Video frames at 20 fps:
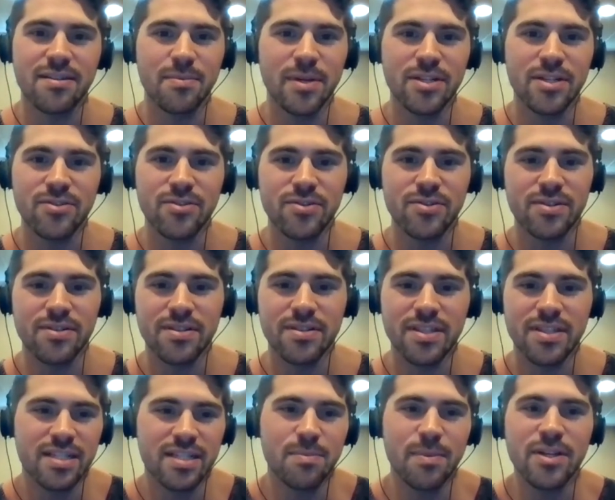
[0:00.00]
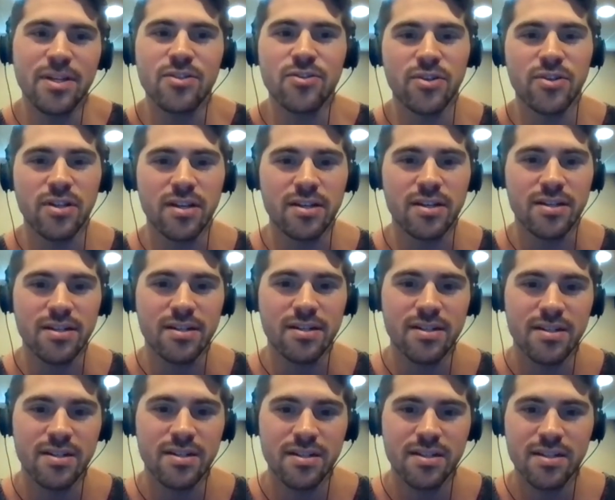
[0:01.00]
mental, that's mental clutter.
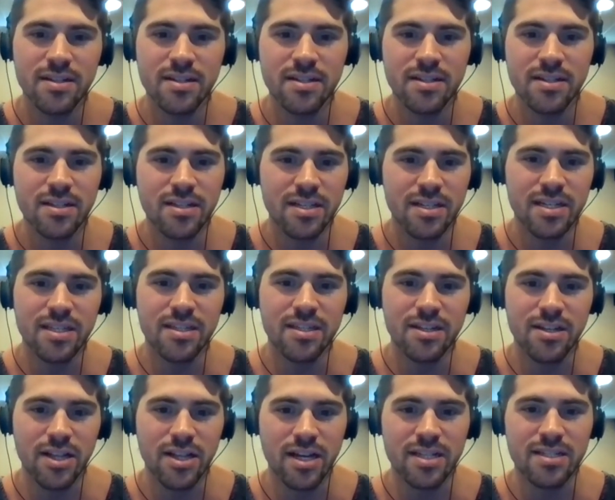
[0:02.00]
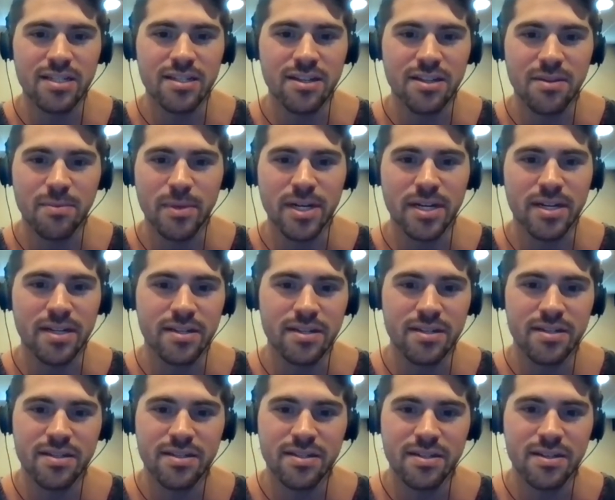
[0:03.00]
Clean Big the time. Closet of the mind.
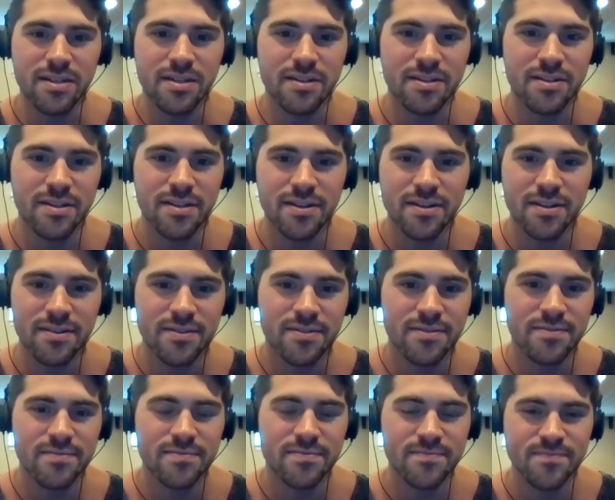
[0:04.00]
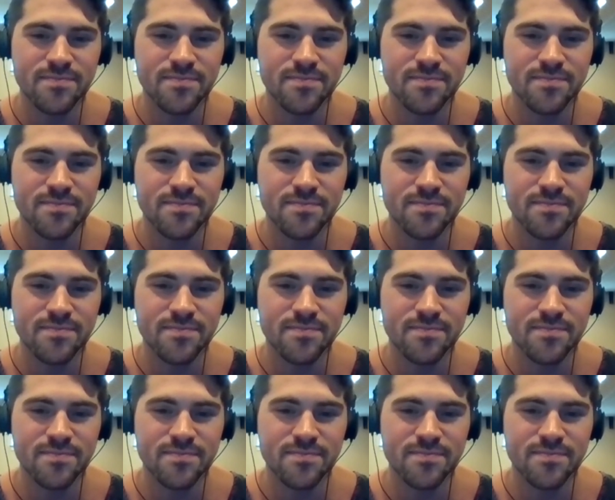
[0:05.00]
Yeah. Big time. I